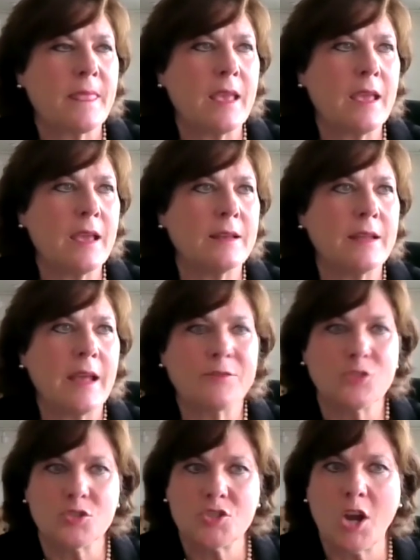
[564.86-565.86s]
And
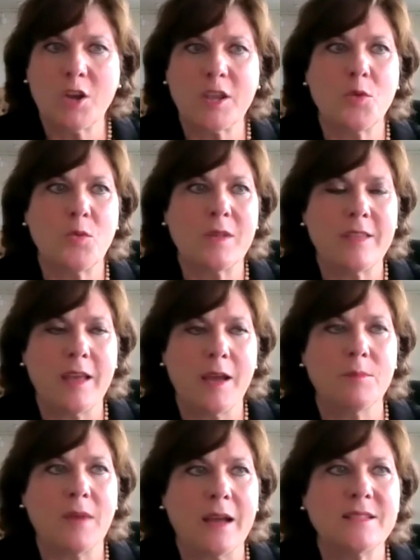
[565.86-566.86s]
after talking with
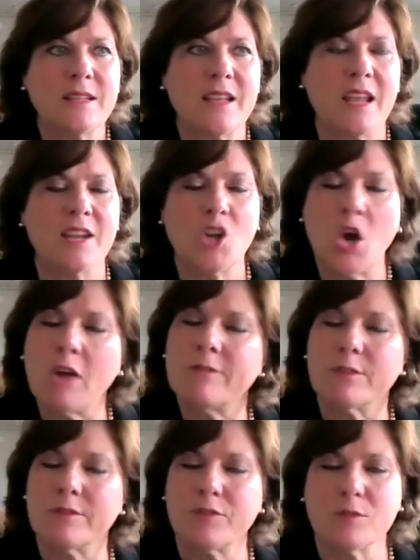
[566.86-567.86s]
them, I did get an
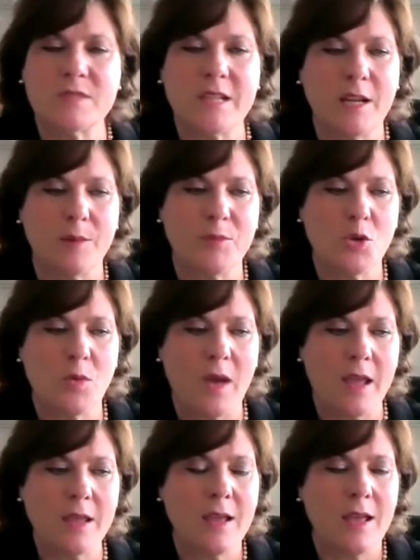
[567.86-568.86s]
offer from
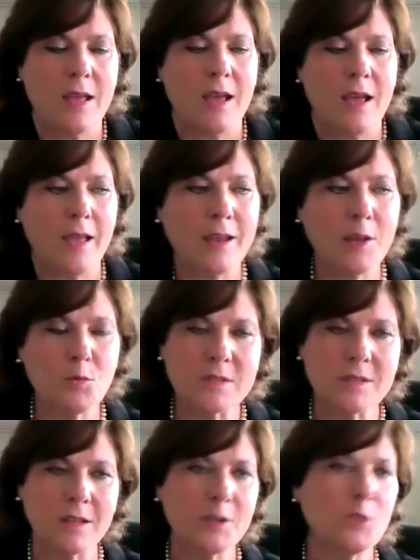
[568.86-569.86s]
TWA. And it
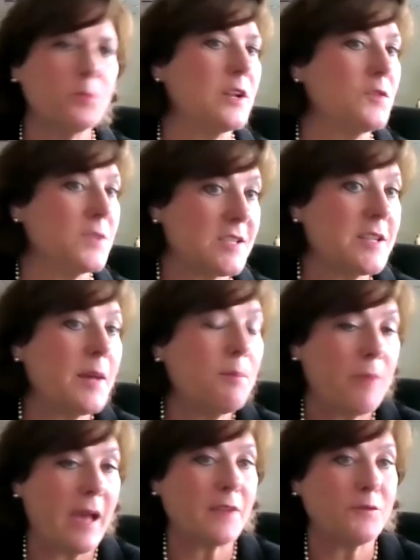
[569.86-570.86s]
was a little bit of a
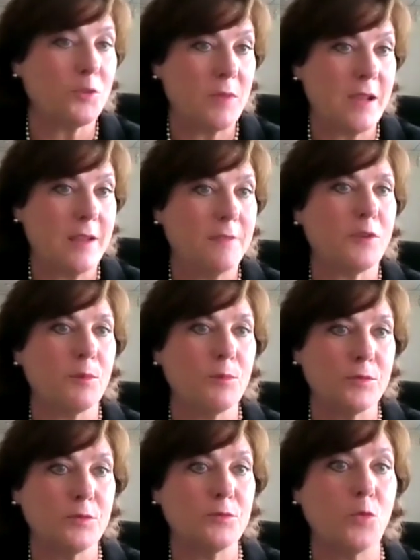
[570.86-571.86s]
step back for me
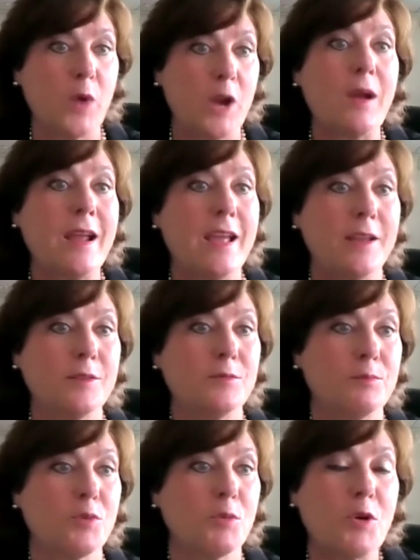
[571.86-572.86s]
from where I had
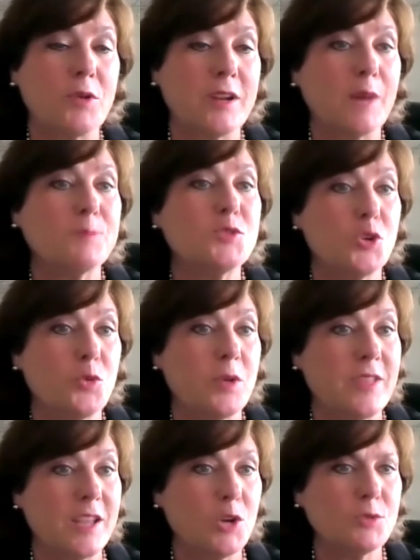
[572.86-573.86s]
promoted up to
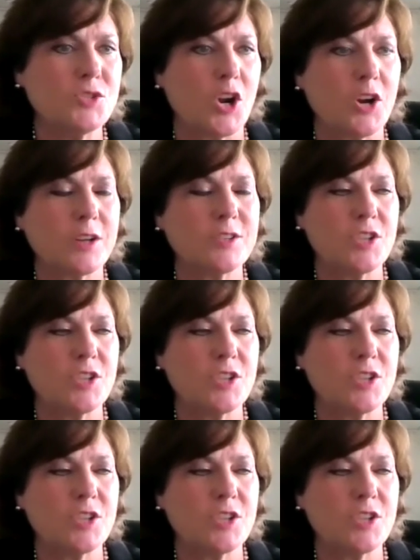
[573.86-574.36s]
within Ozark.